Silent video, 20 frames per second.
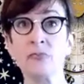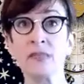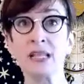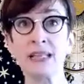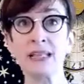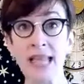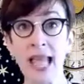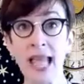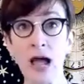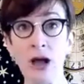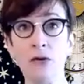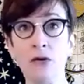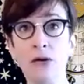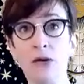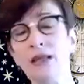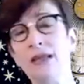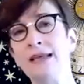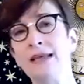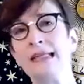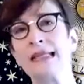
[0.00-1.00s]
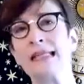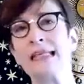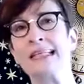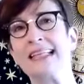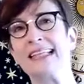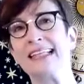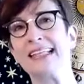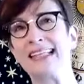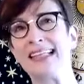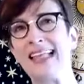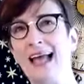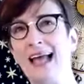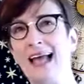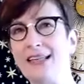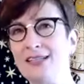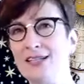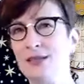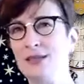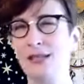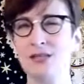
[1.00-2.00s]
Now, I
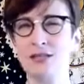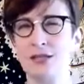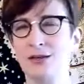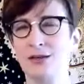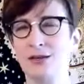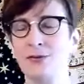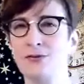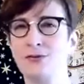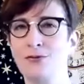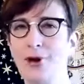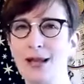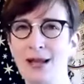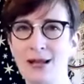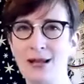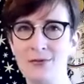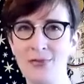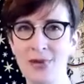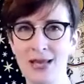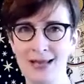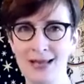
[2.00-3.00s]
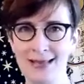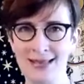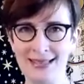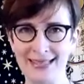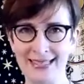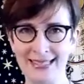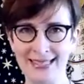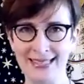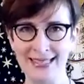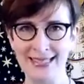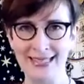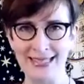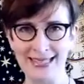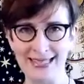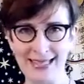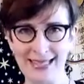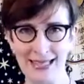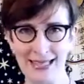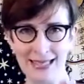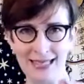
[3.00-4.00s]
know that's going to rub
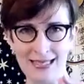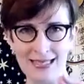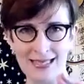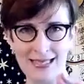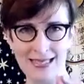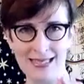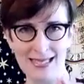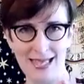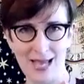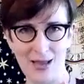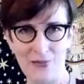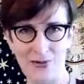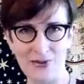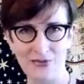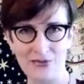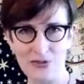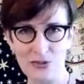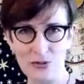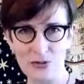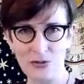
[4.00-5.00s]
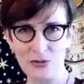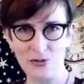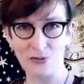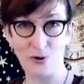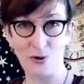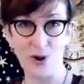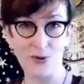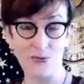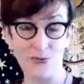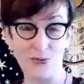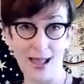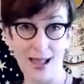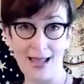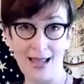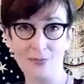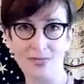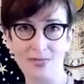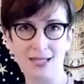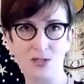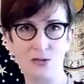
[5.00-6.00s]
some of you the wrong way
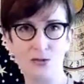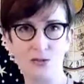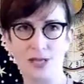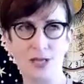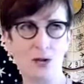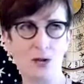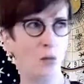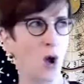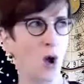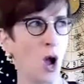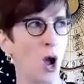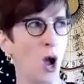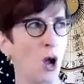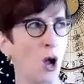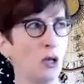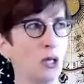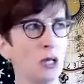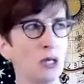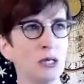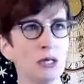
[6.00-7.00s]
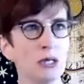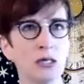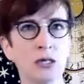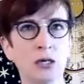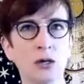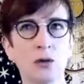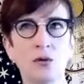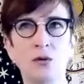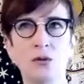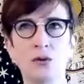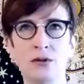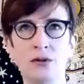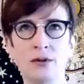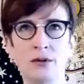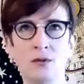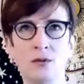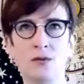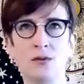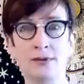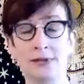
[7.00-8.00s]
because you're like, well,
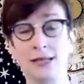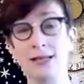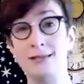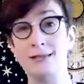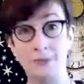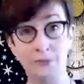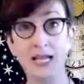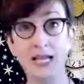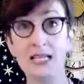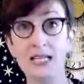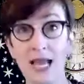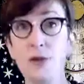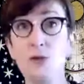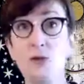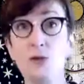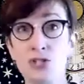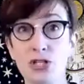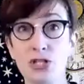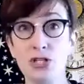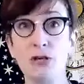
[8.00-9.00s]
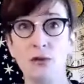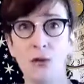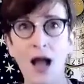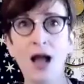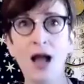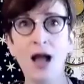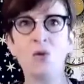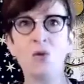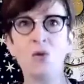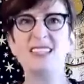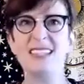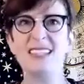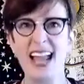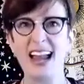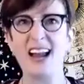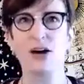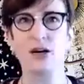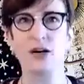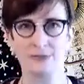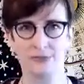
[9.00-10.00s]
because I was you, I was
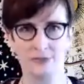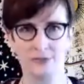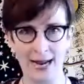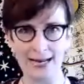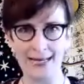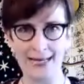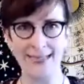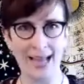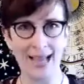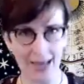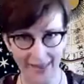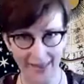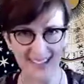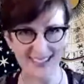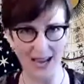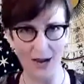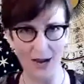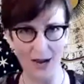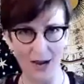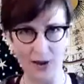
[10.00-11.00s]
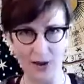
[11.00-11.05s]
there, right? And that's how I